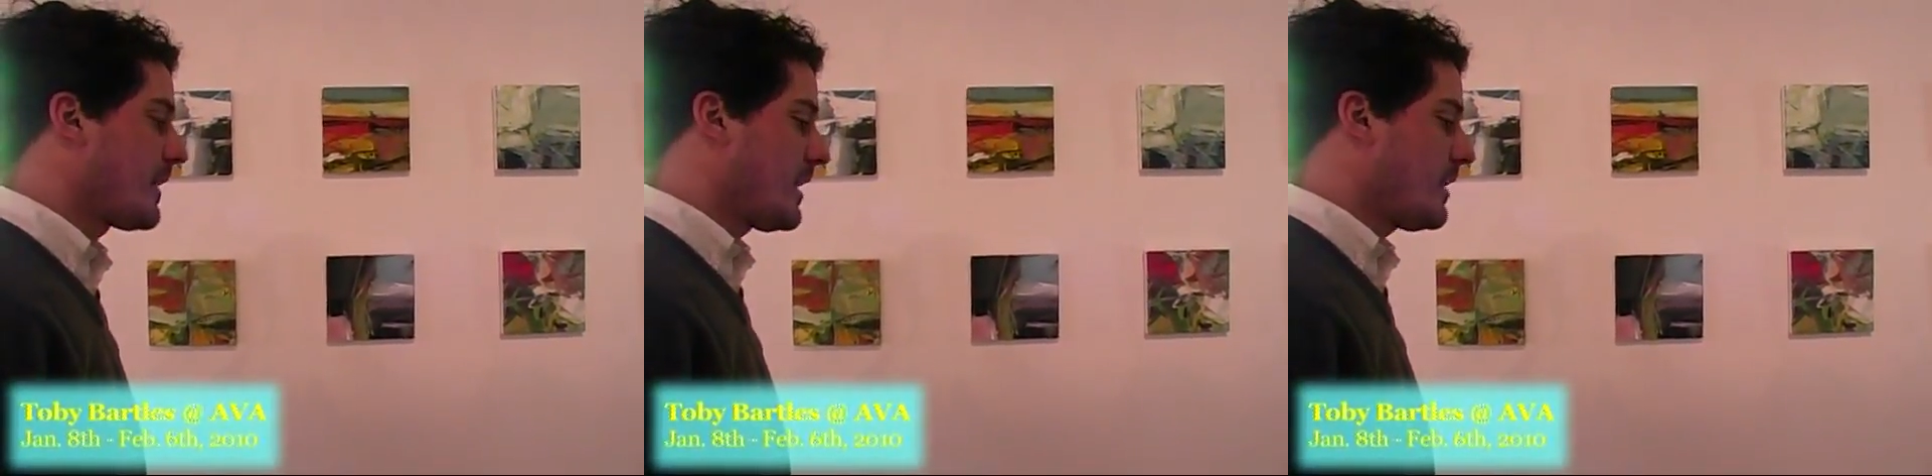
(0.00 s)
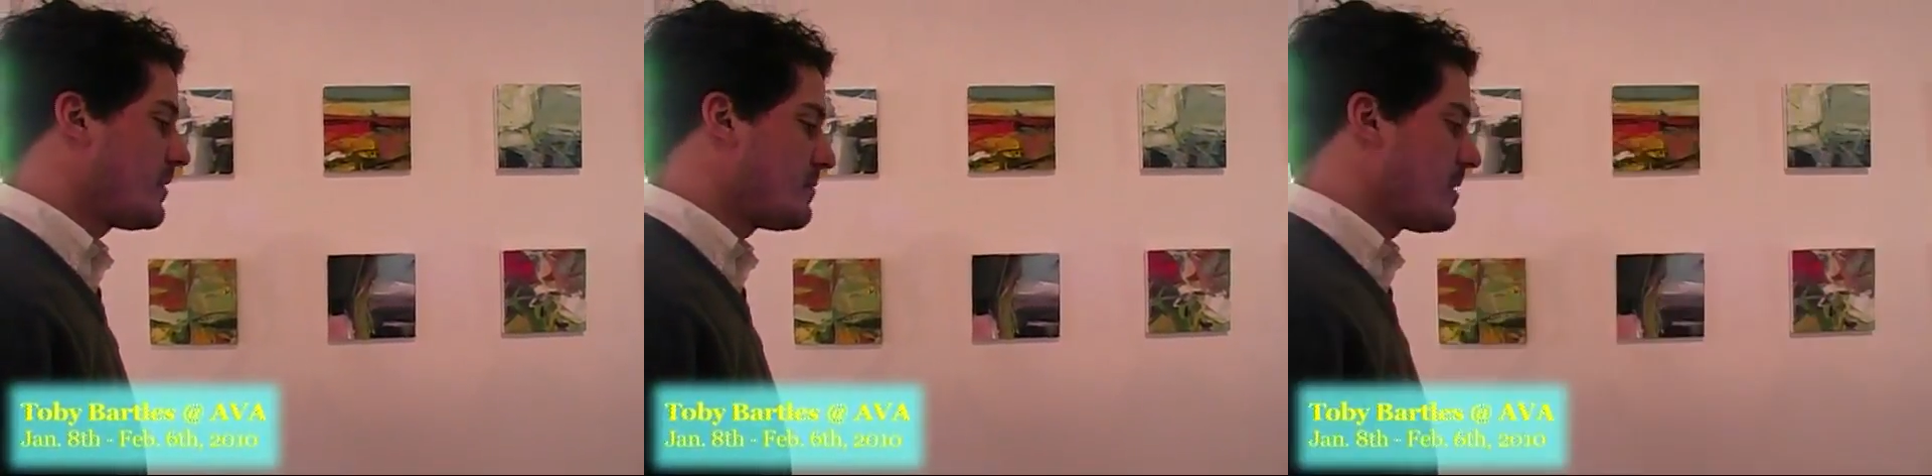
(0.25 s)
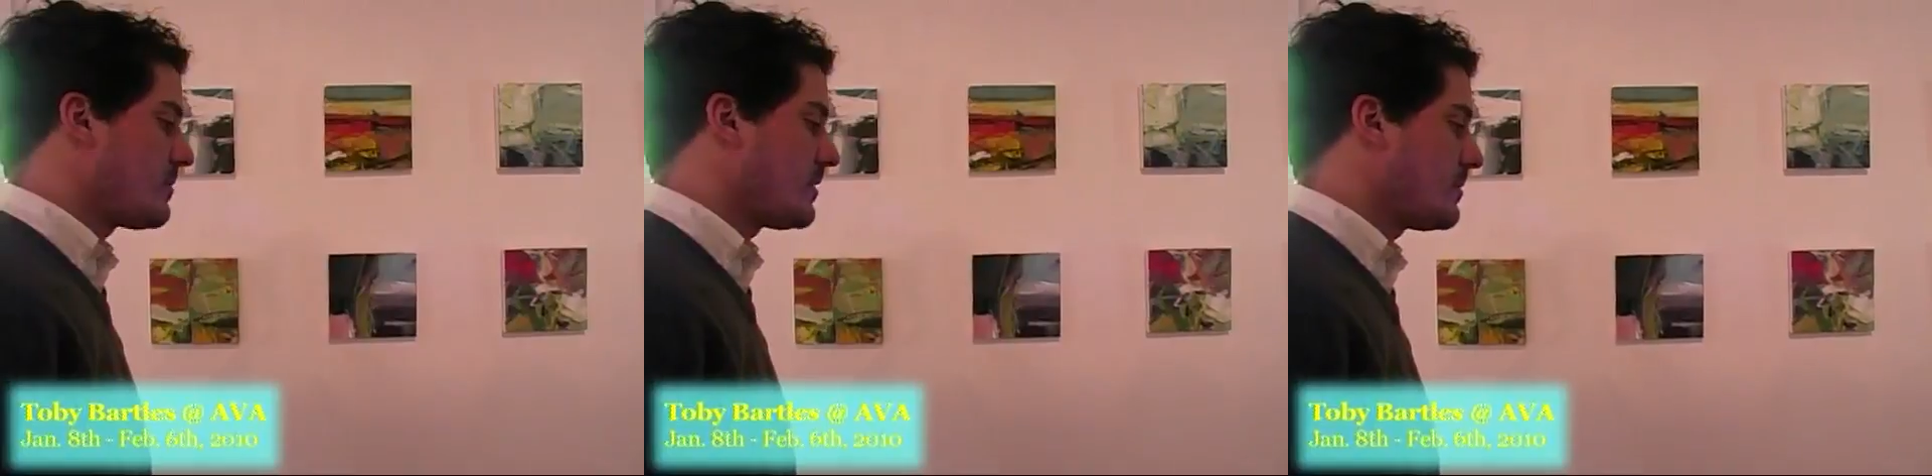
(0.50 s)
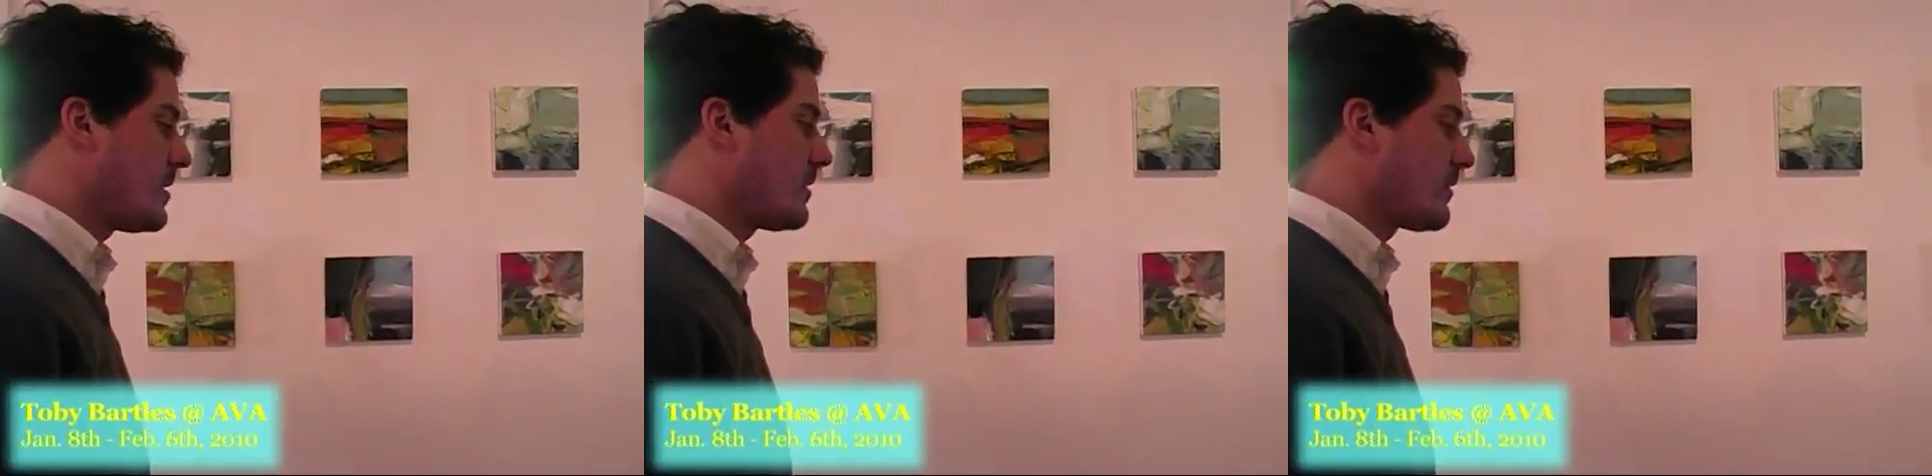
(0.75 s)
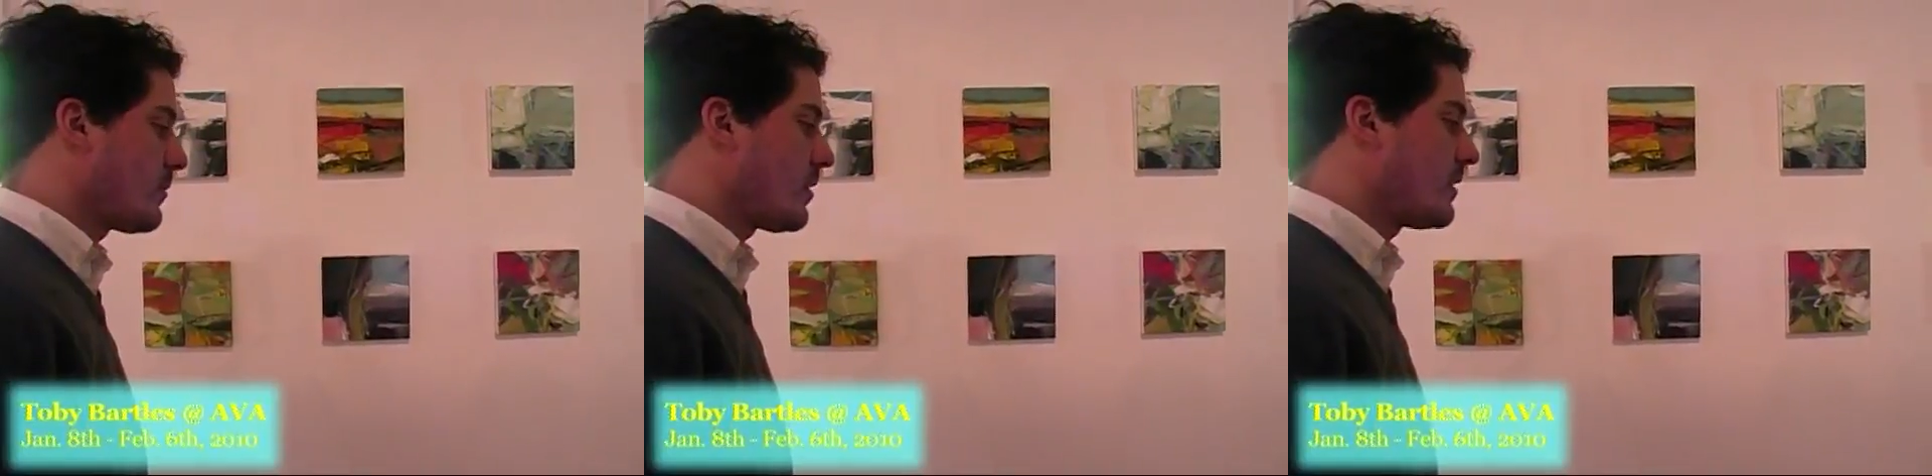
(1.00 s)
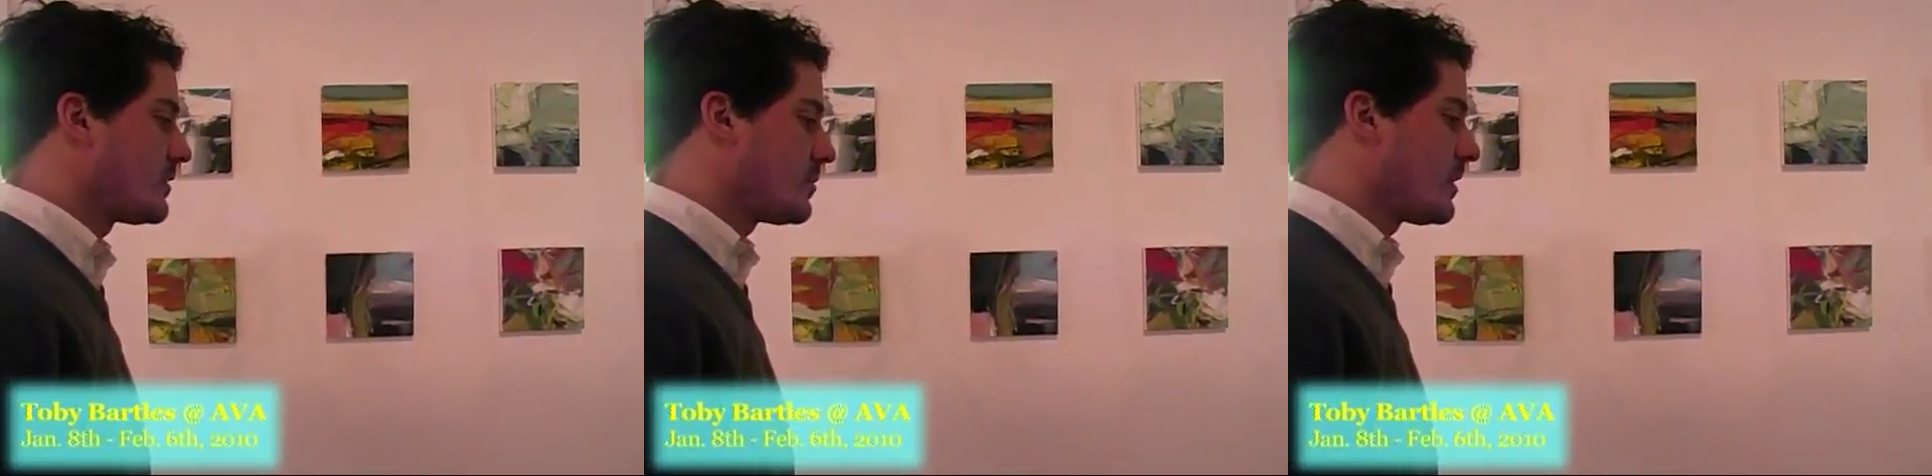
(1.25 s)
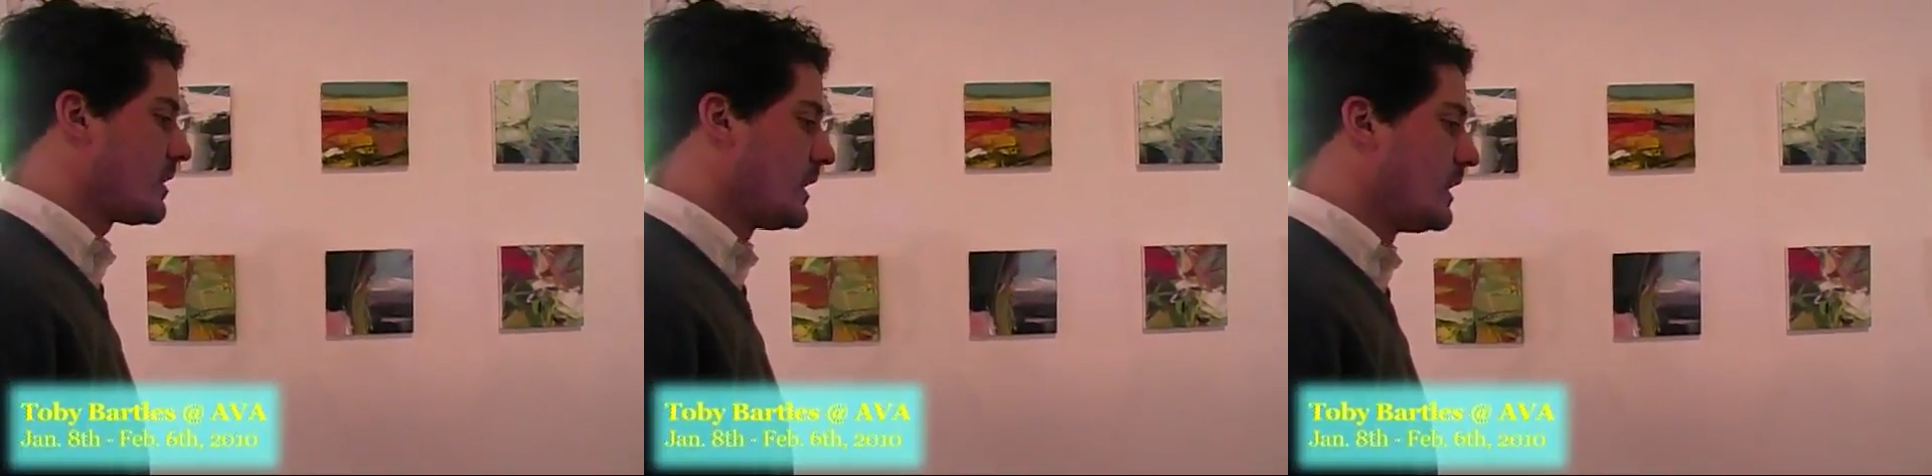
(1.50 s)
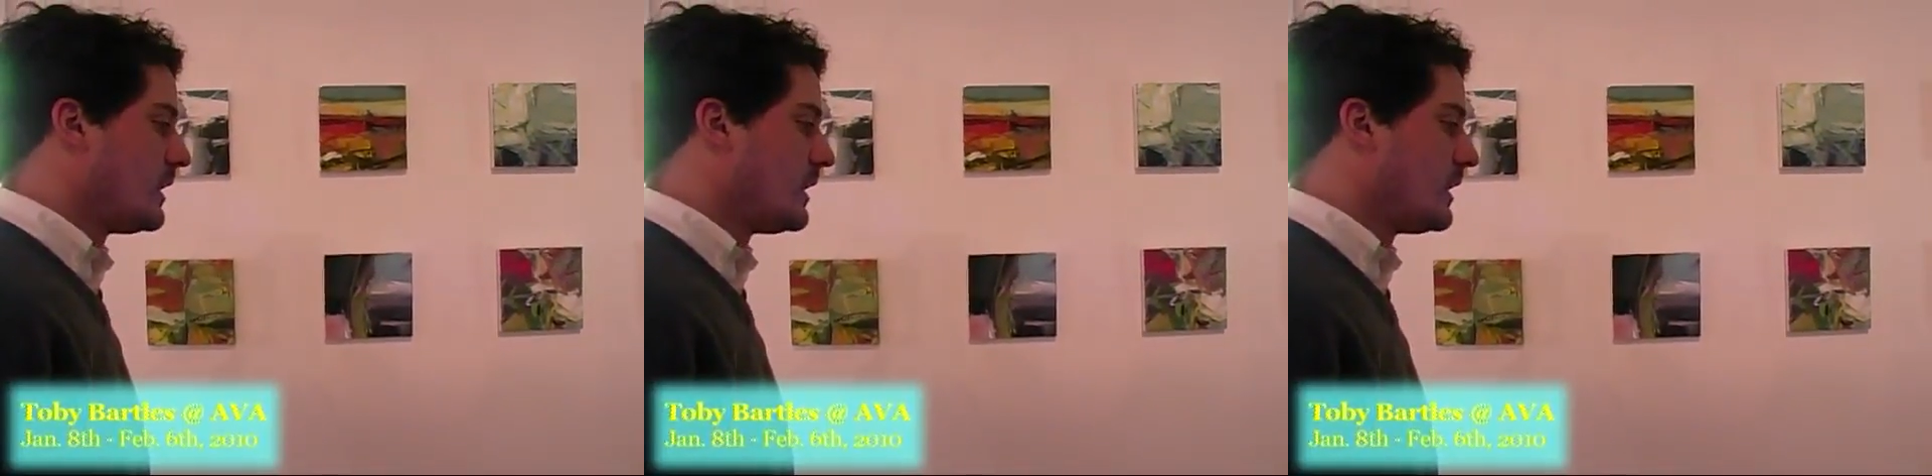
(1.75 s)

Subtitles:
I can't remember the month it was, but